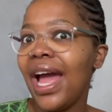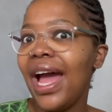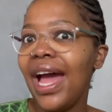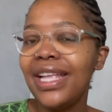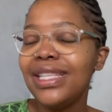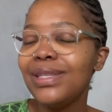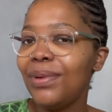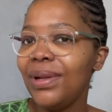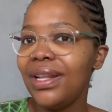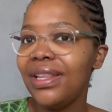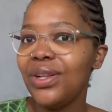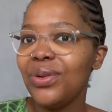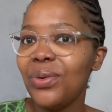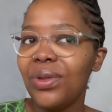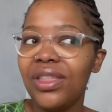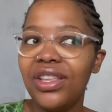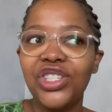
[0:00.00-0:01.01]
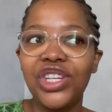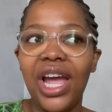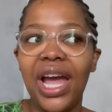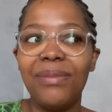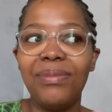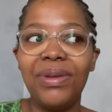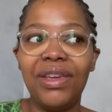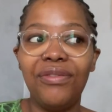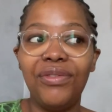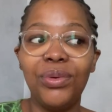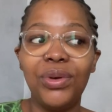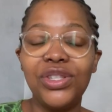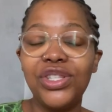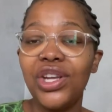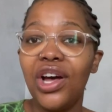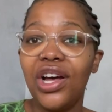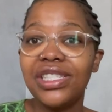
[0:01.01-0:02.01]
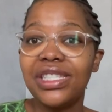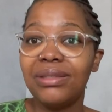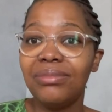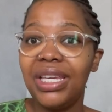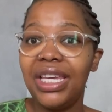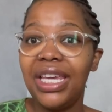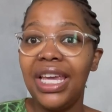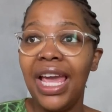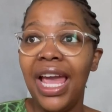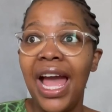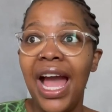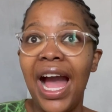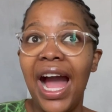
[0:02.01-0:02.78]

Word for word: and better than Northanger Abbey, if you were to ask me.